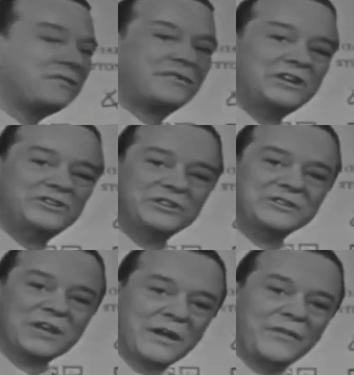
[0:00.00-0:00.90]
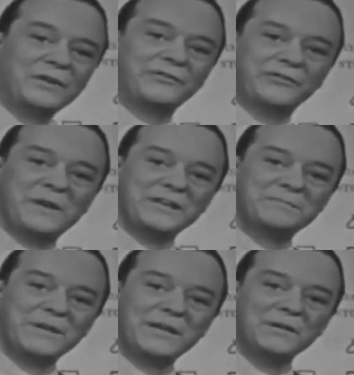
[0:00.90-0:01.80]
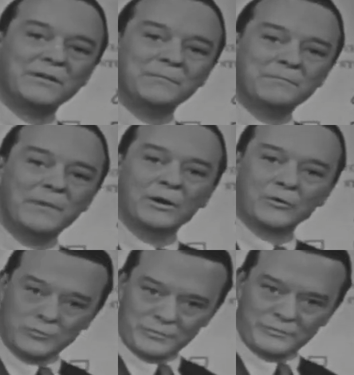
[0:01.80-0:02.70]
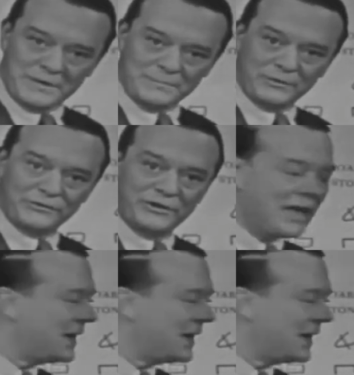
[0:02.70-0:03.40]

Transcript: that the Phoenicians, another Semitic-speaking group of peoples,